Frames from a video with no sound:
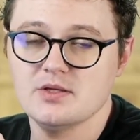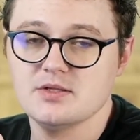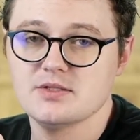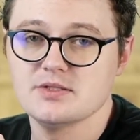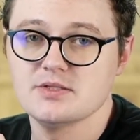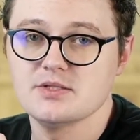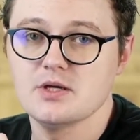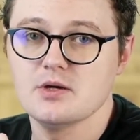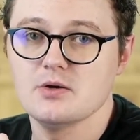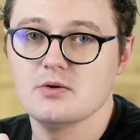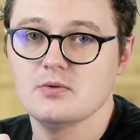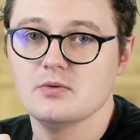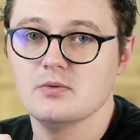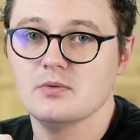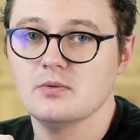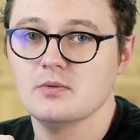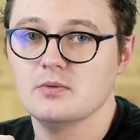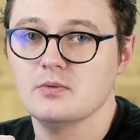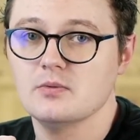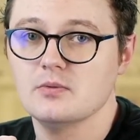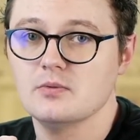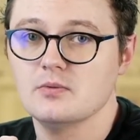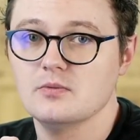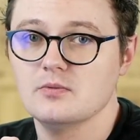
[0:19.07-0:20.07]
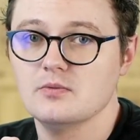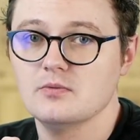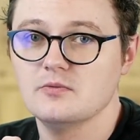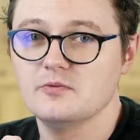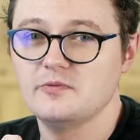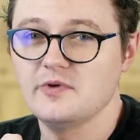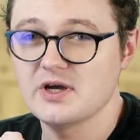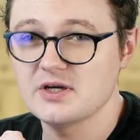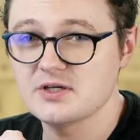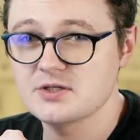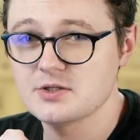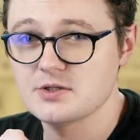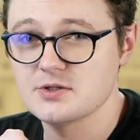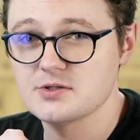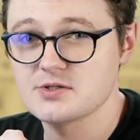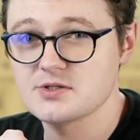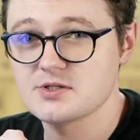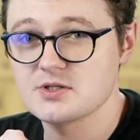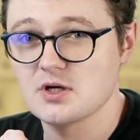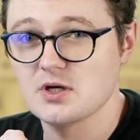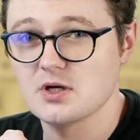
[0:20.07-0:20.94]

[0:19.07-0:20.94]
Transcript: So vectors